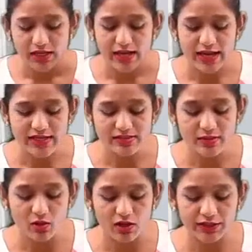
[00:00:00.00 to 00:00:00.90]
As the
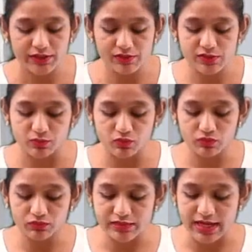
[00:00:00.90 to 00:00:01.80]
molecules
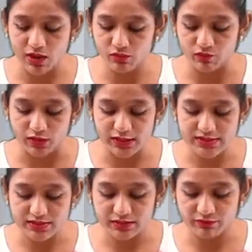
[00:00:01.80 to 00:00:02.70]
move
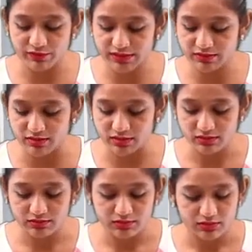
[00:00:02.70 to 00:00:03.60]
downwards with the
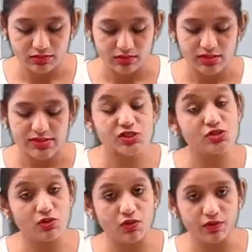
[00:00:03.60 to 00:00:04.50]

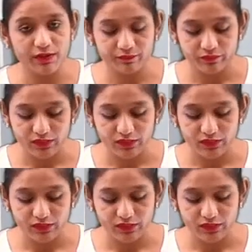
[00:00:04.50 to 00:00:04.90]
stone,